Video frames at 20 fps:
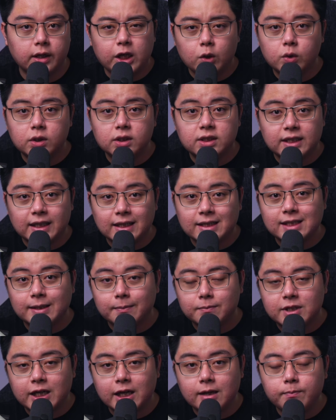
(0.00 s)
It will take
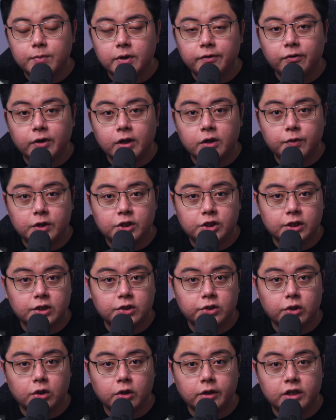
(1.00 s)
some time before it
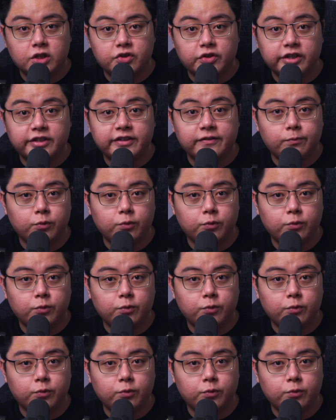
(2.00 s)
reaches your Interactive